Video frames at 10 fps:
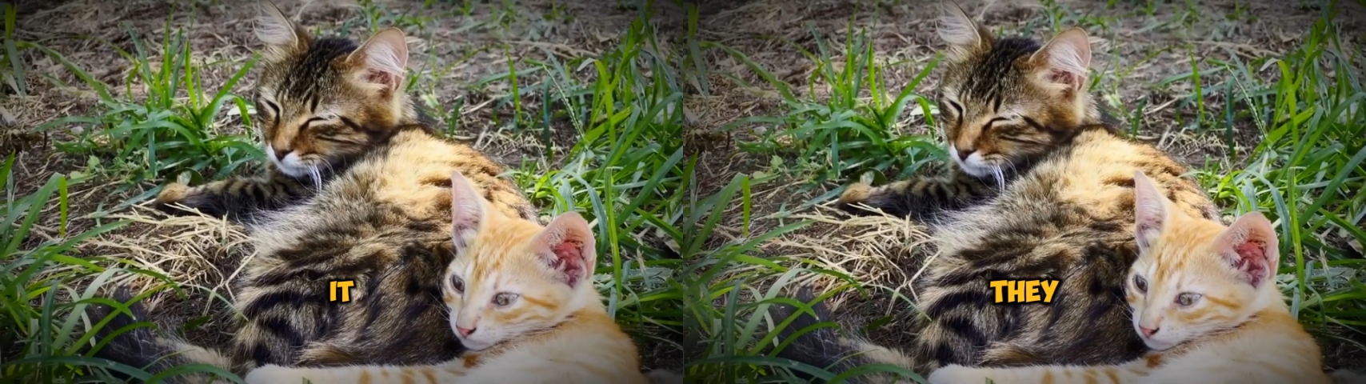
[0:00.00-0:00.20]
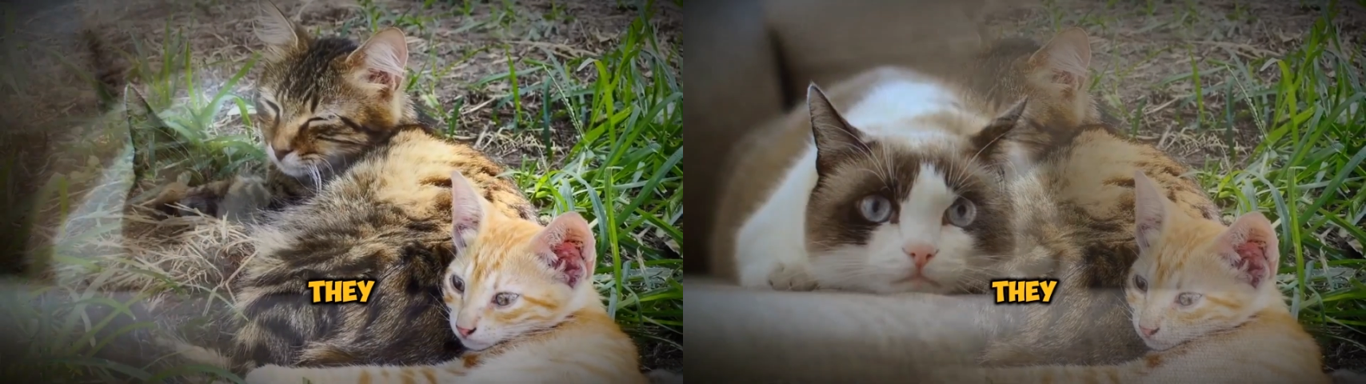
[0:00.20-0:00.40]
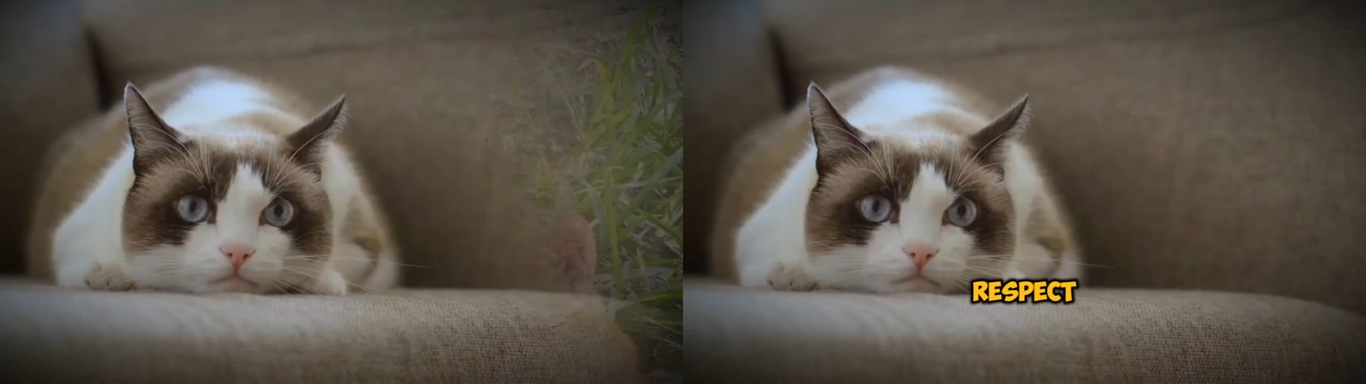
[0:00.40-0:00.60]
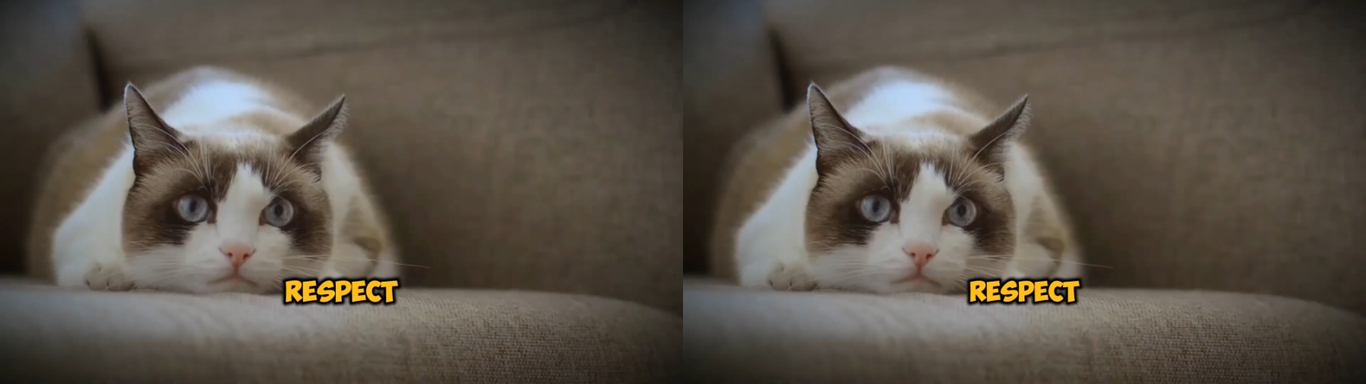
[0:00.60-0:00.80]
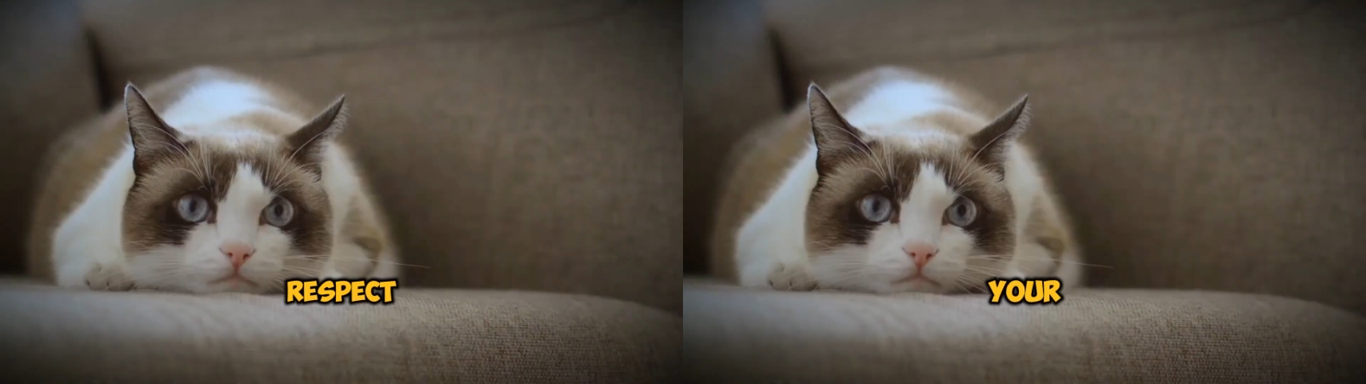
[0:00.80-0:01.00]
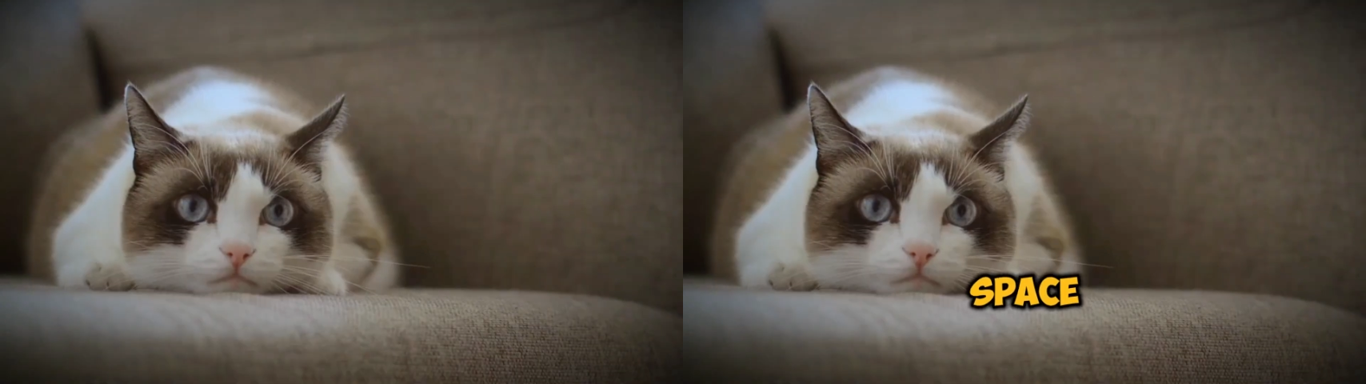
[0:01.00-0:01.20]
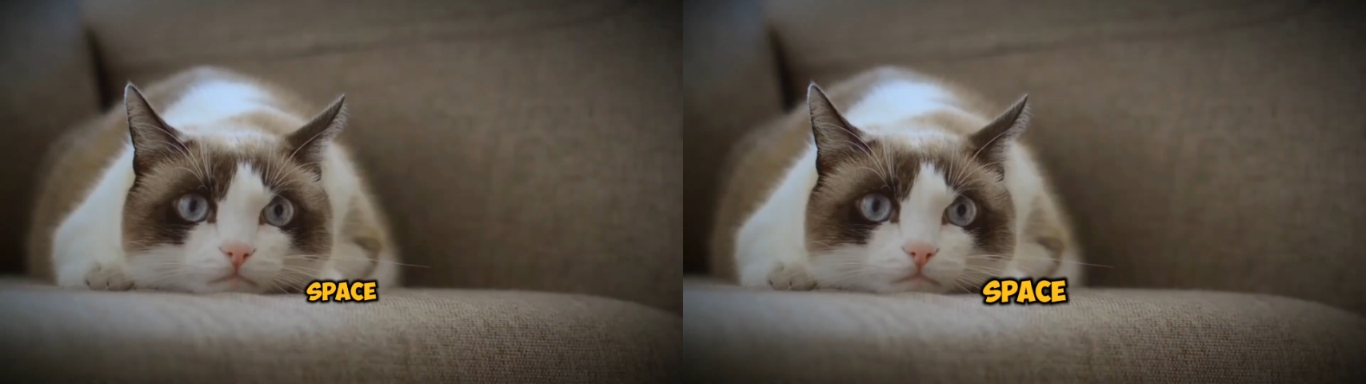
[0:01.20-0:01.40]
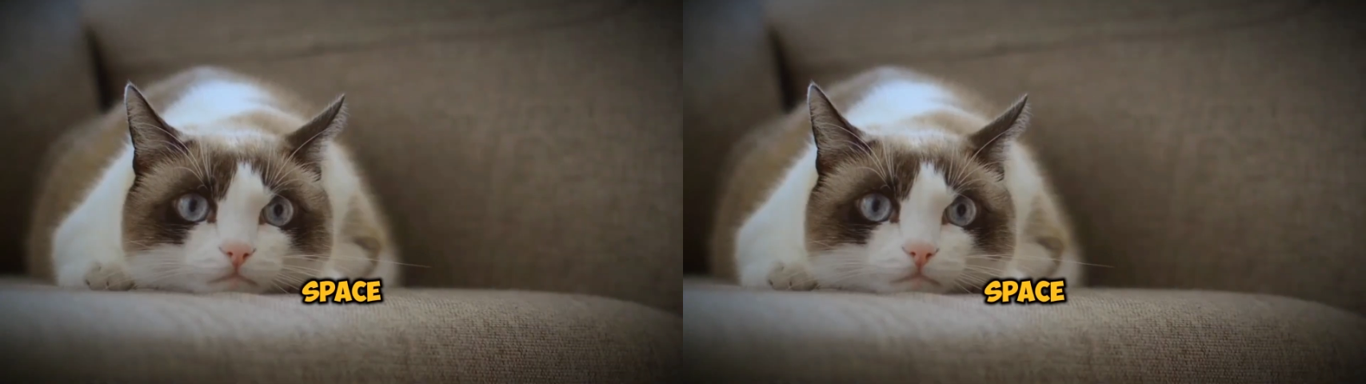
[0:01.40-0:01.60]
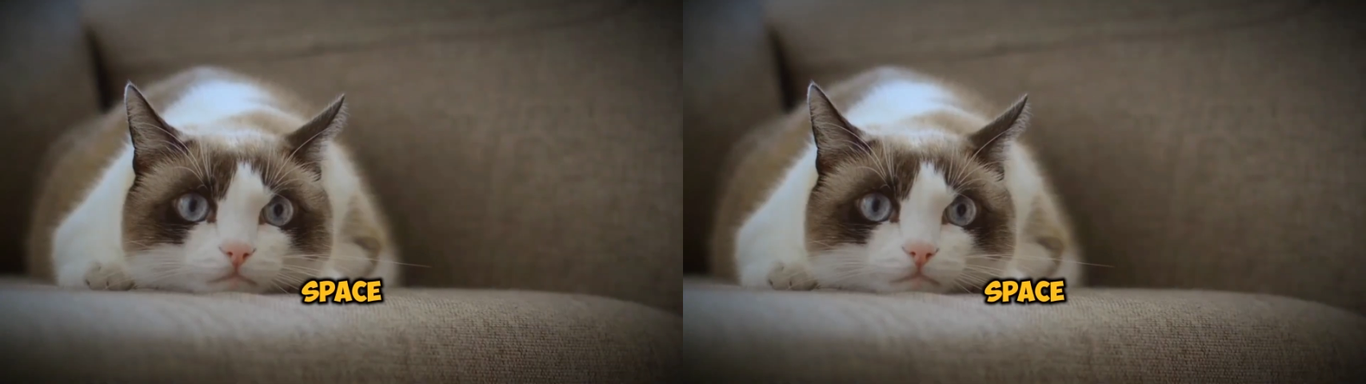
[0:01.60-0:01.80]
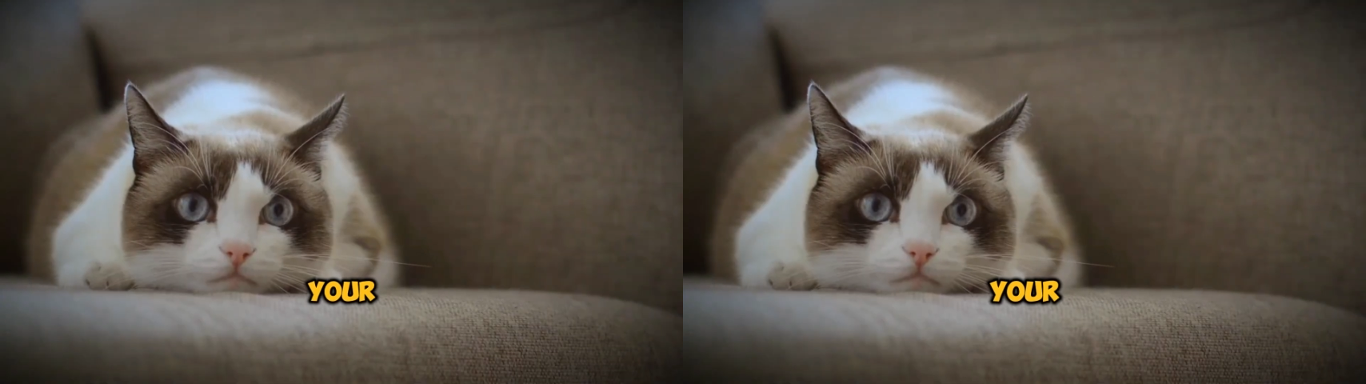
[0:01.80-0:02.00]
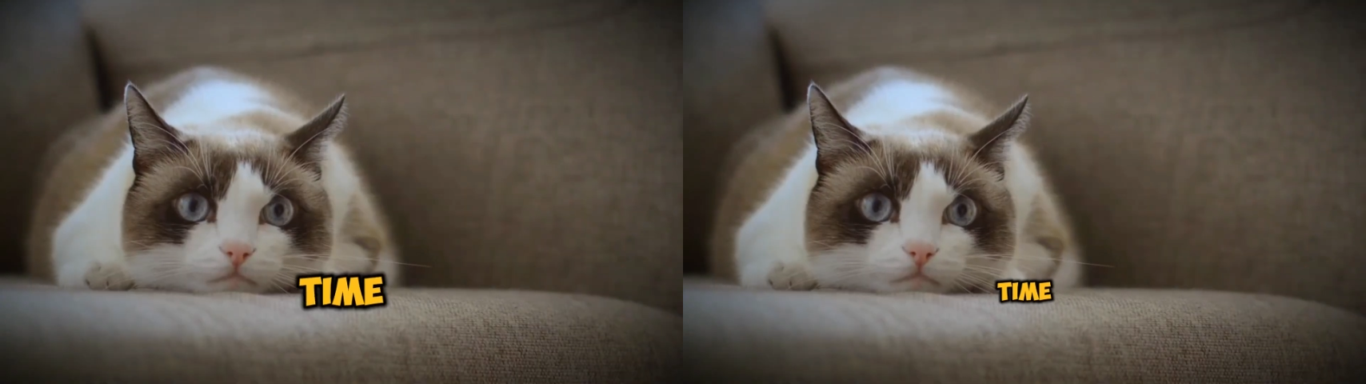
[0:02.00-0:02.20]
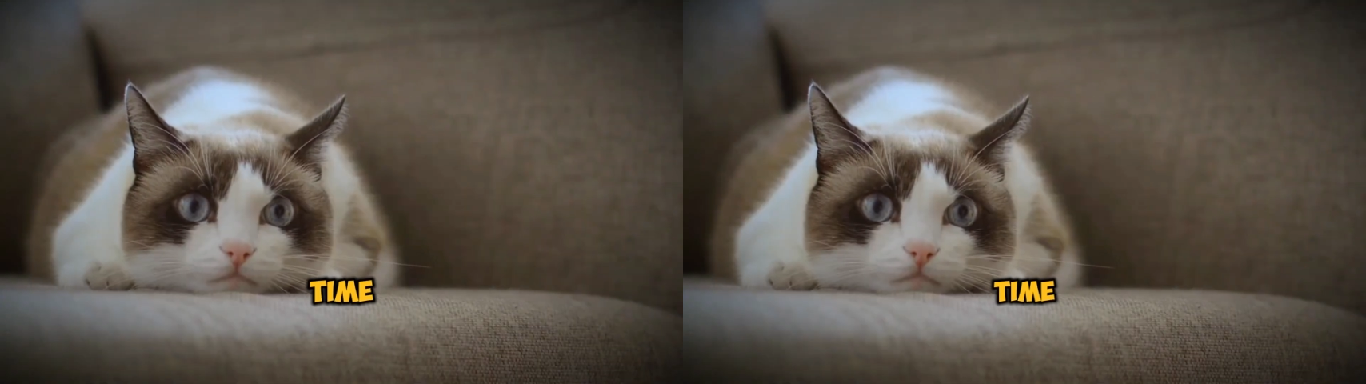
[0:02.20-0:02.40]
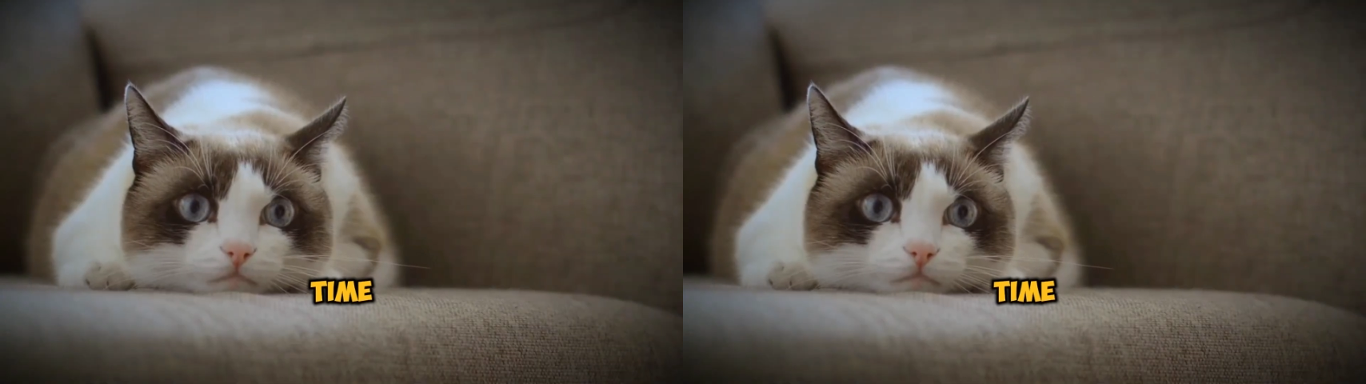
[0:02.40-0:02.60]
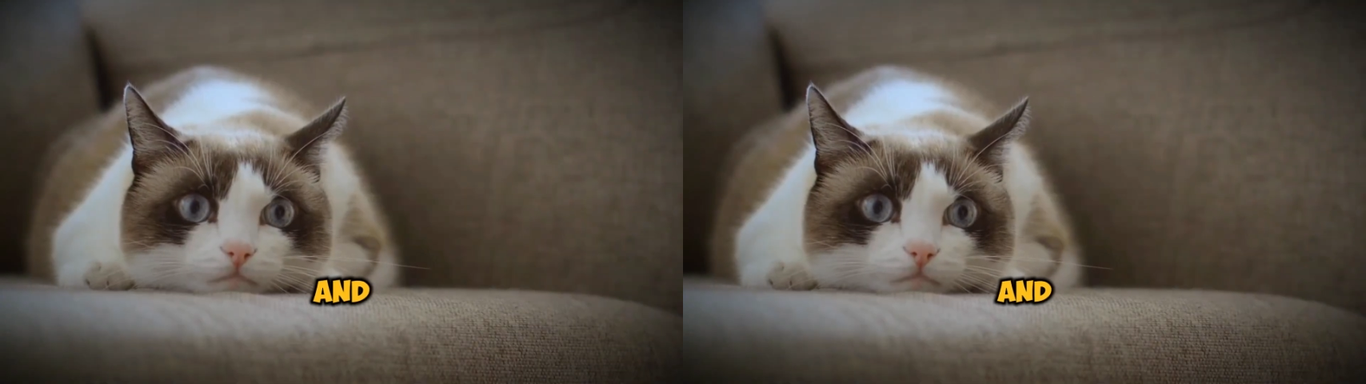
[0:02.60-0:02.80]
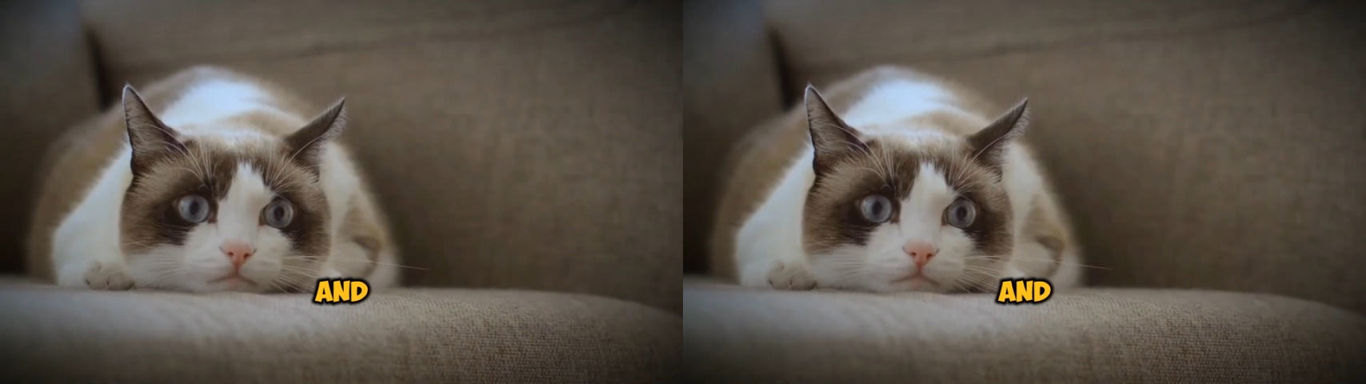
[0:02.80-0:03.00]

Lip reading: (no speaker visible)